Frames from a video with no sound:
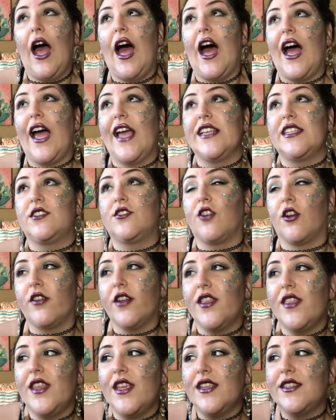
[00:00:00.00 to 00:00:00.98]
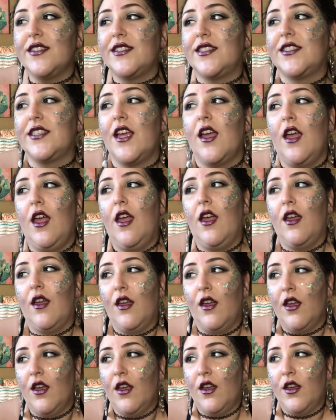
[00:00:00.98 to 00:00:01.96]
I started this
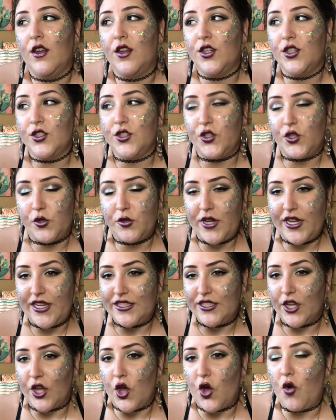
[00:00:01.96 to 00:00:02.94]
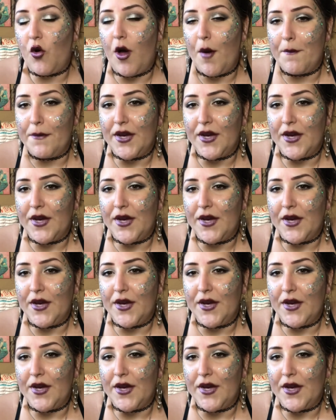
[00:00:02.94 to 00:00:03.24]
two days ago,